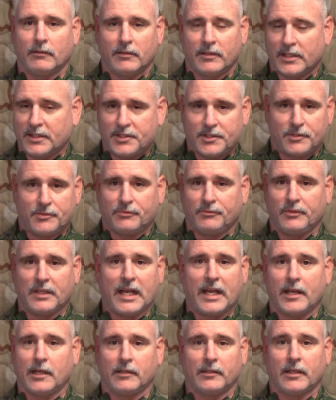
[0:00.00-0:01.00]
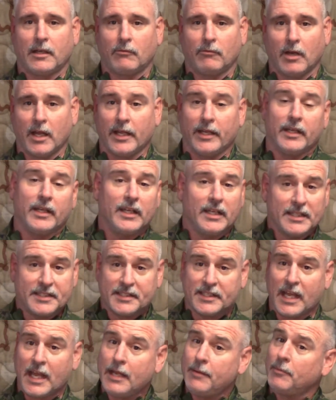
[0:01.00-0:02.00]
That's just flat out not right. It's
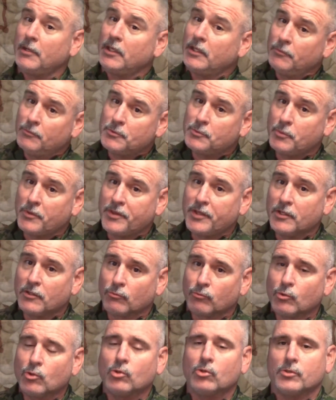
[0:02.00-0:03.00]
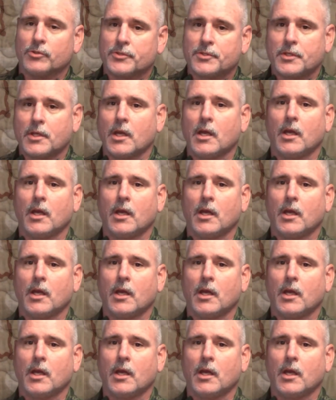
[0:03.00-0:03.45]
gaming. It was within the rules,